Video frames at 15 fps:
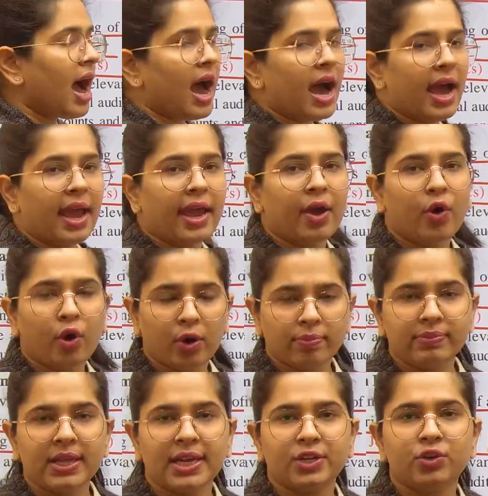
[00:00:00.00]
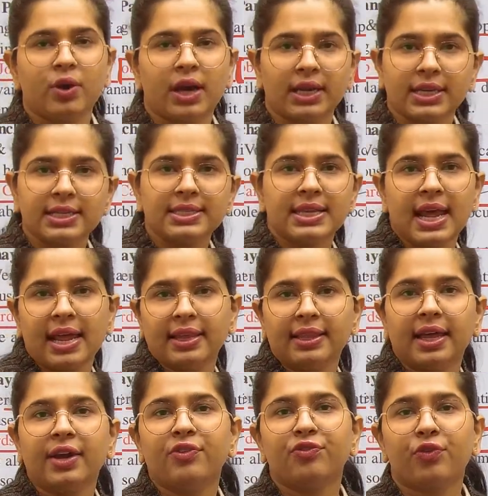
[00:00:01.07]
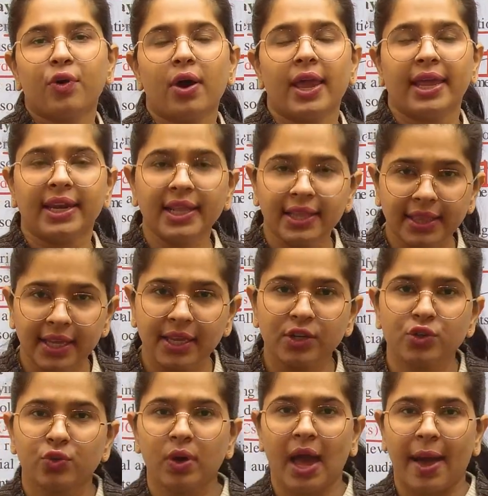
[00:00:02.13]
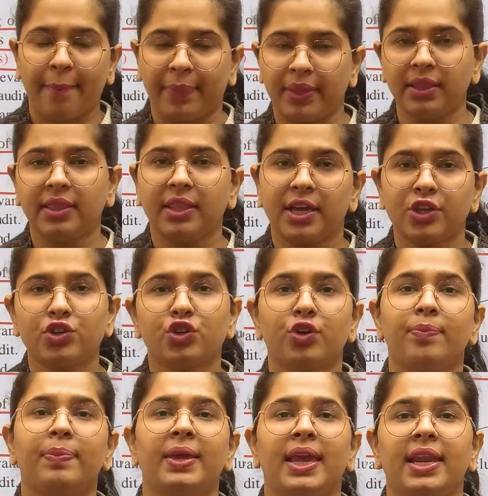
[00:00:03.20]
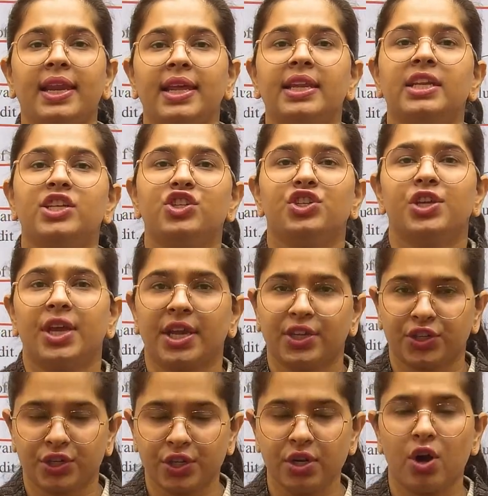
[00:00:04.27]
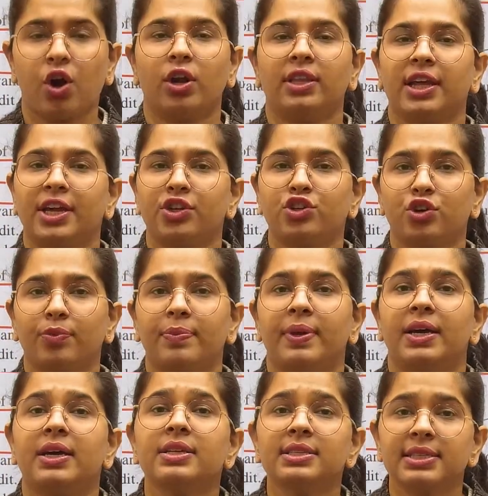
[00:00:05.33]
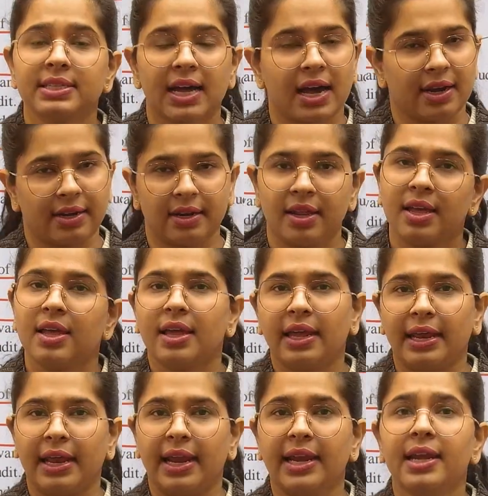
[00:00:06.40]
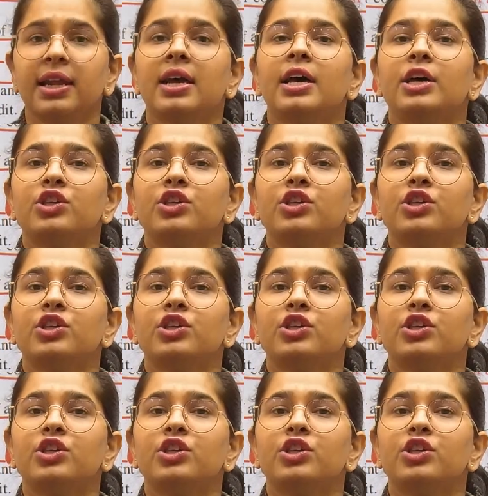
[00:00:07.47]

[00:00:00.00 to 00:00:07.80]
I hope that you understand that for anything to happen, there should be an initiation or there should be a start, right?